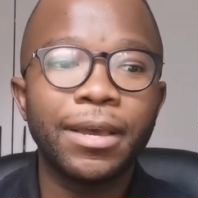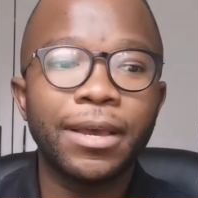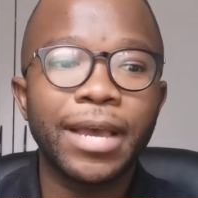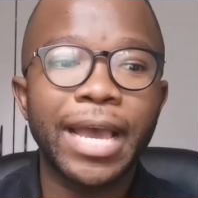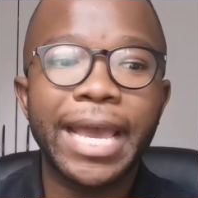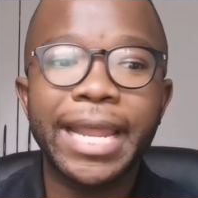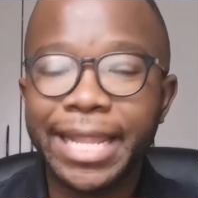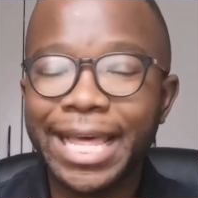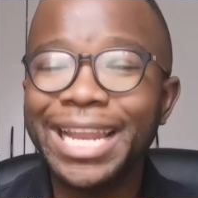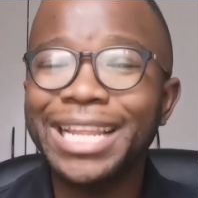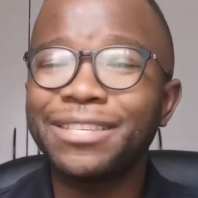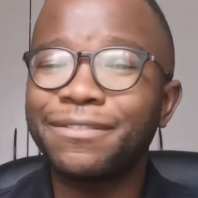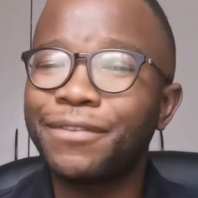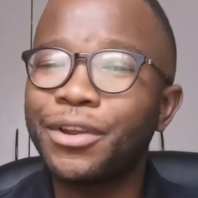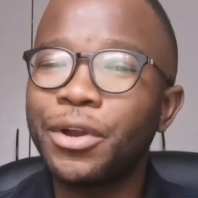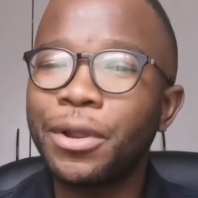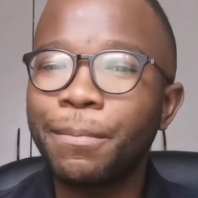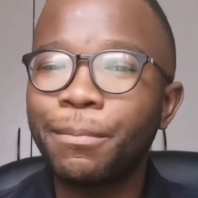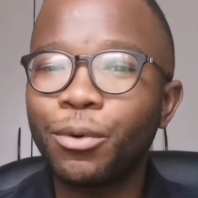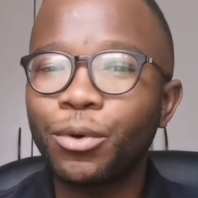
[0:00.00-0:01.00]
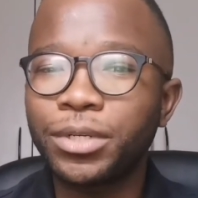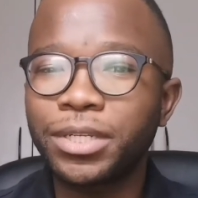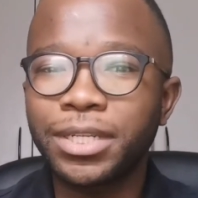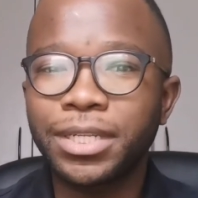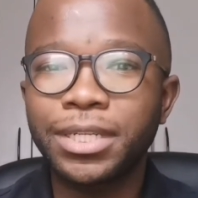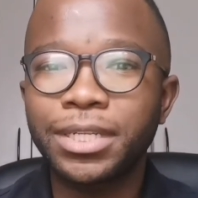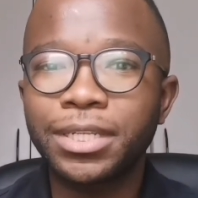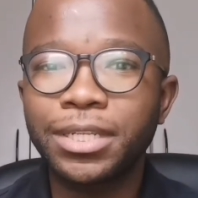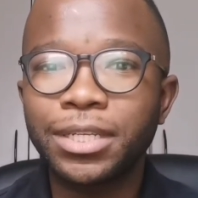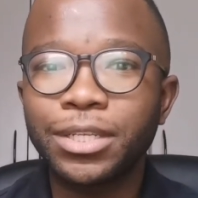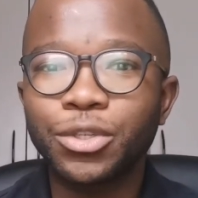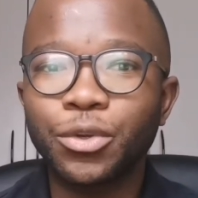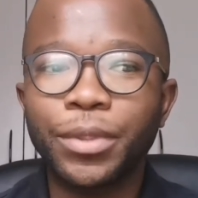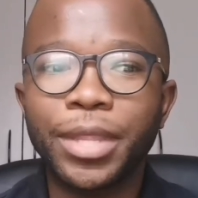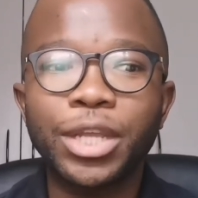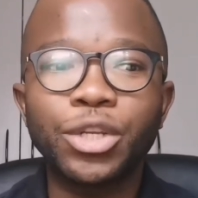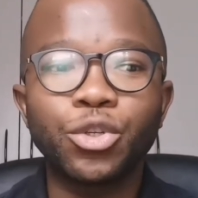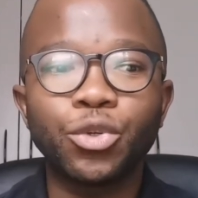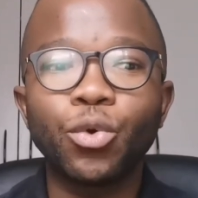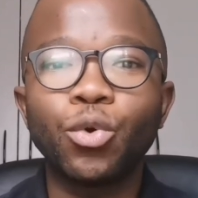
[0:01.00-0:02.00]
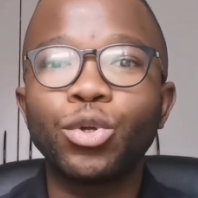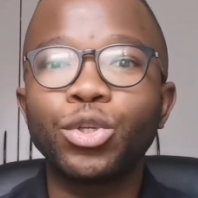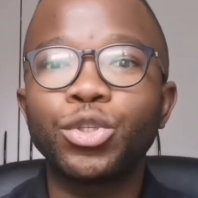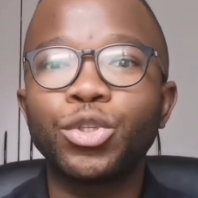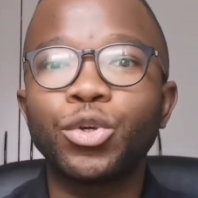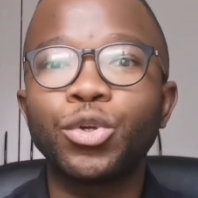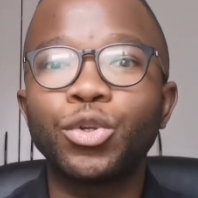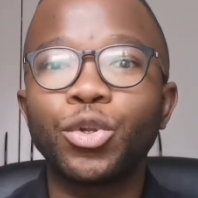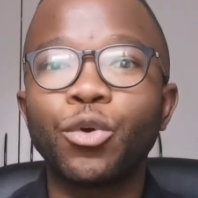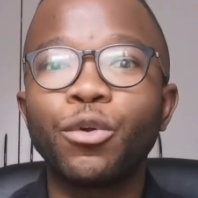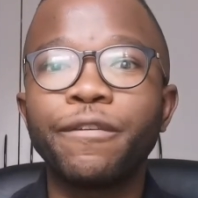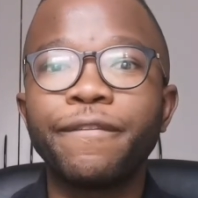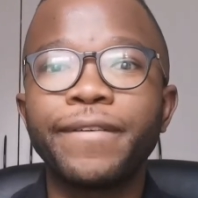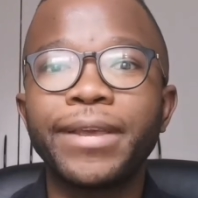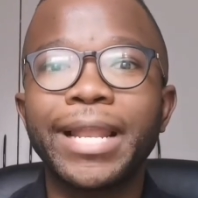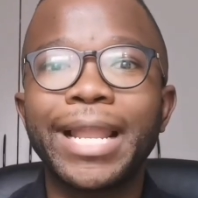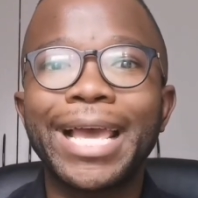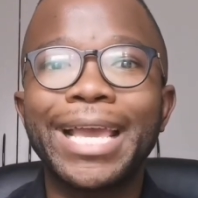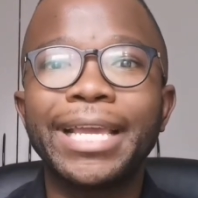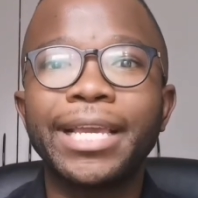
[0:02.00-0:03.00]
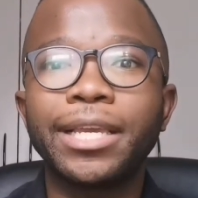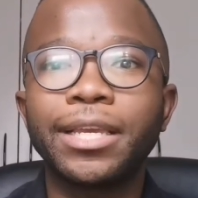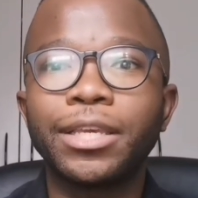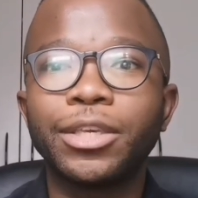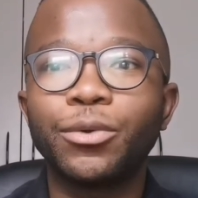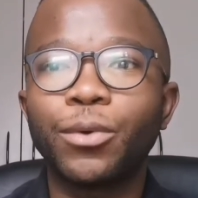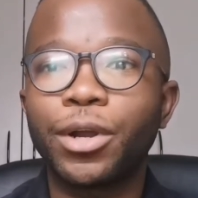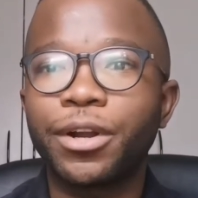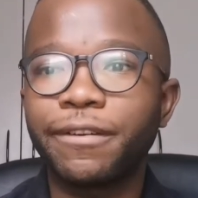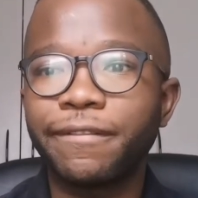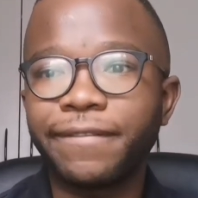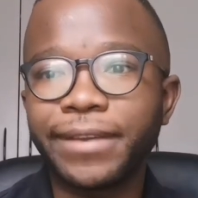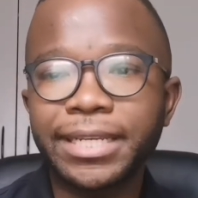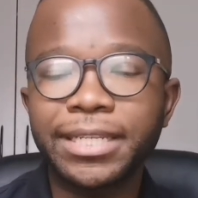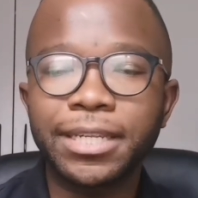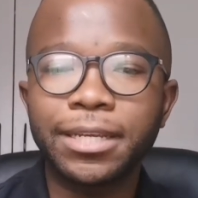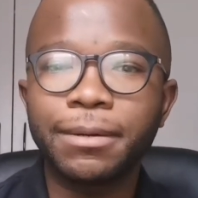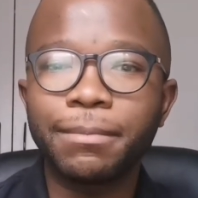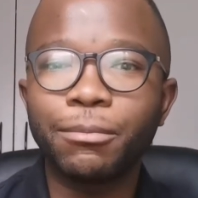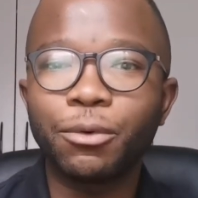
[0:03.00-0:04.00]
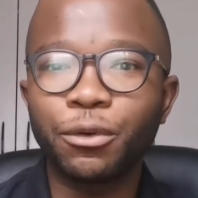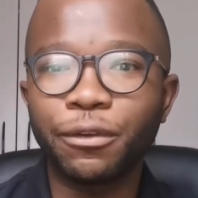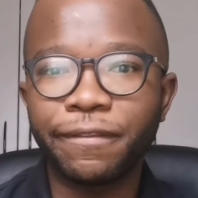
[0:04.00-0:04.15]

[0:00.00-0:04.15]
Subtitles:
And that is very important, so that you also don't feel like you are a victim,